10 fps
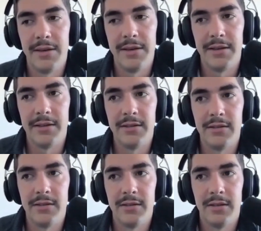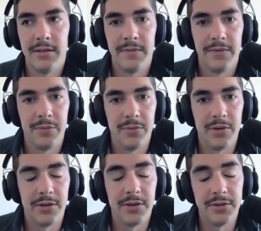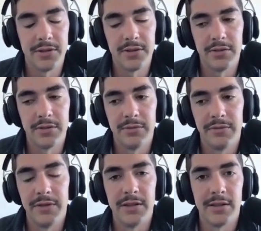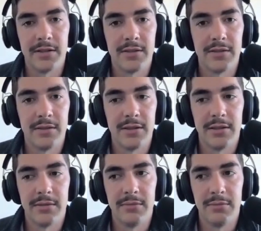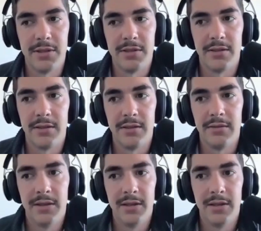And also fintechs, basically